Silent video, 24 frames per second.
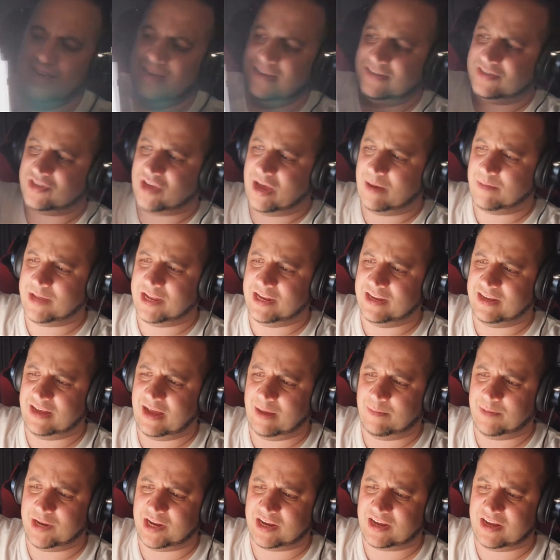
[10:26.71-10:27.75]
So I'm
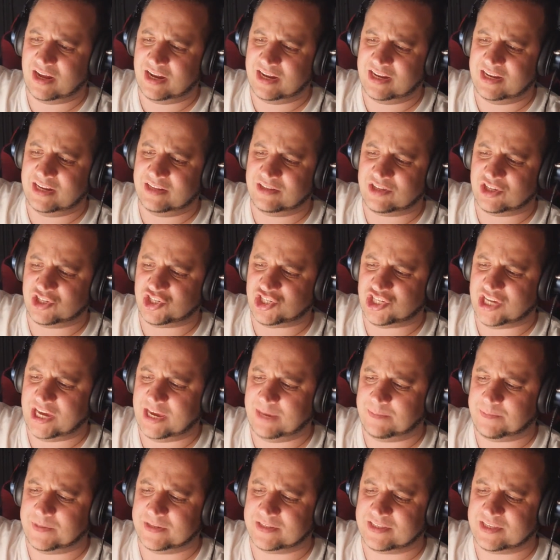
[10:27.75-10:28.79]
gonna cut it into
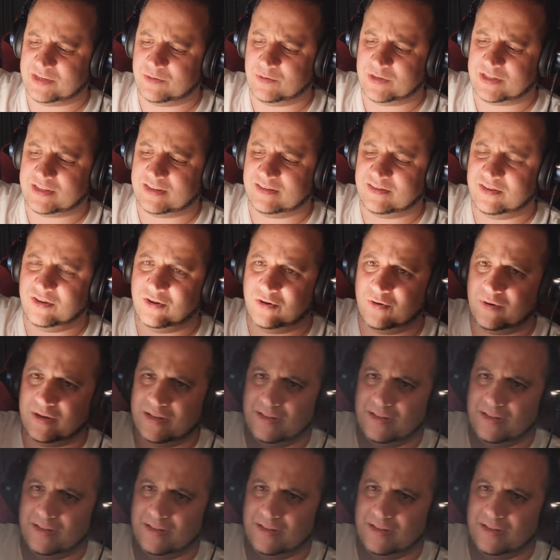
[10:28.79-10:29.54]
shape and see what to do.